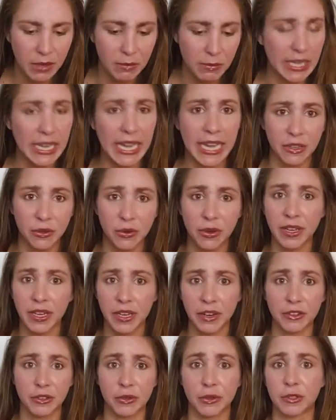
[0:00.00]
yeah, you can
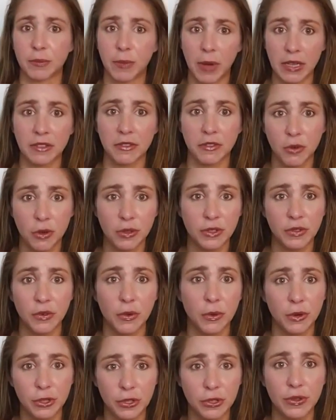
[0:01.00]
gear it towards positive quotes if
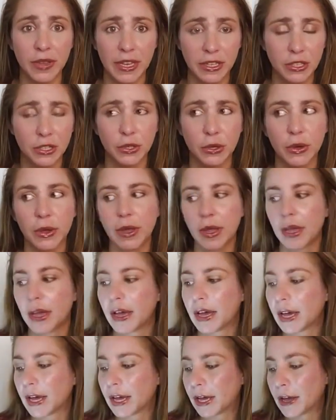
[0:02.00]
you want to do that too.
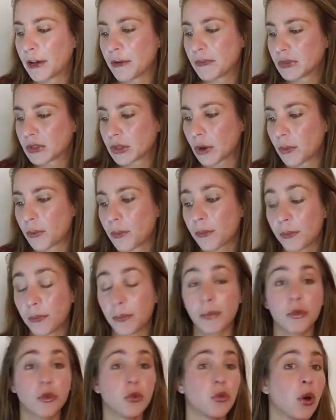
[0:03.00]
So
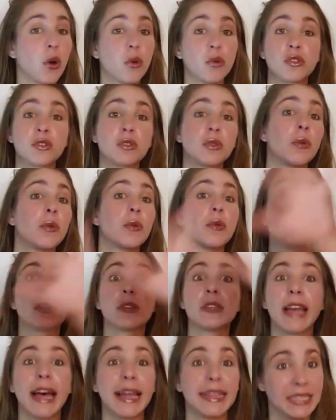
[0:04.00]
quotes,
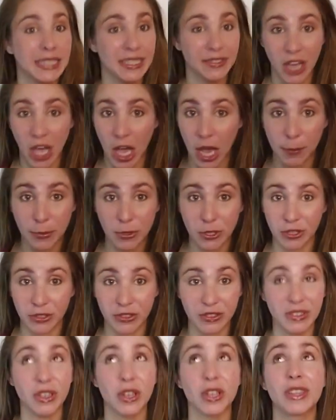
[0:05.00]
lots of
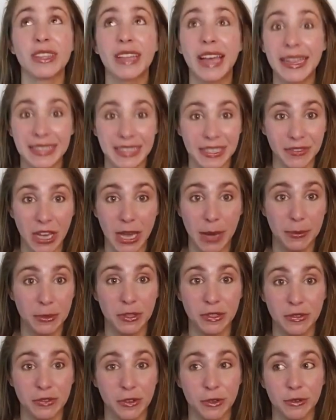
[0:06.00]

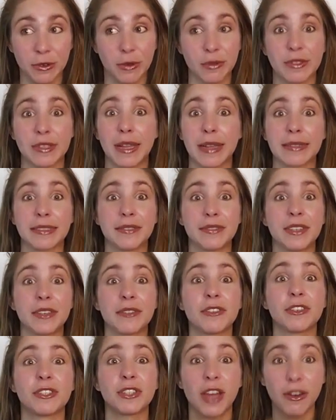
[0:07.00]
options for quotes, lots of
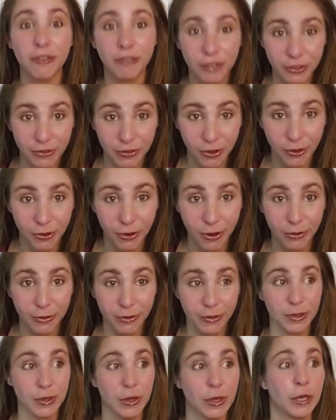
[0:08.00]
different genres for
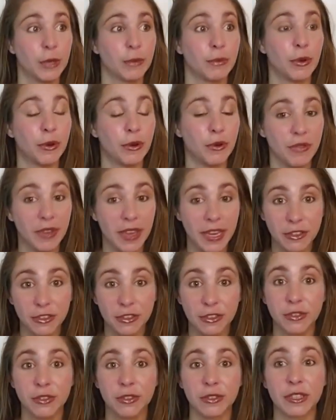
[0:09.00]
quotes:
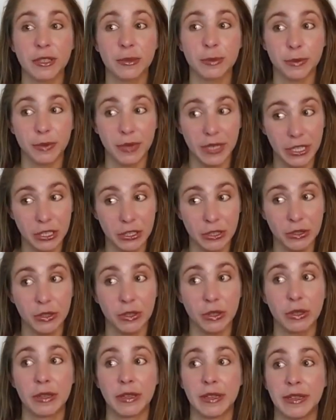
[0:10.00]
motivational,
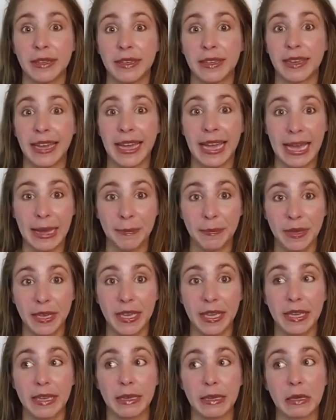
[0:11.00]
inspirational,
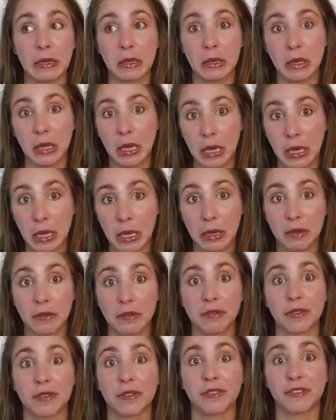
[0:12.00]
happy,
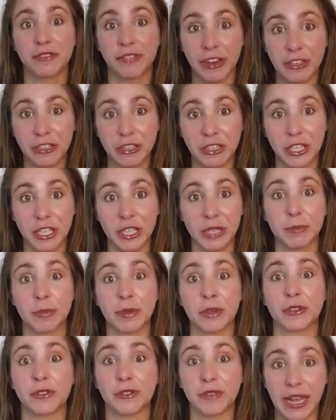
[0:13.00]
love,
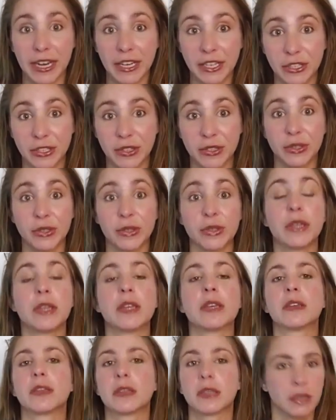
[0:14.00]
friendship,
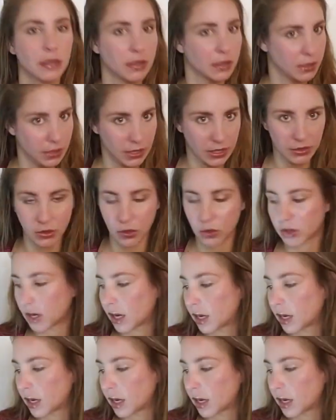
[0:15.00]
gratitude, list goes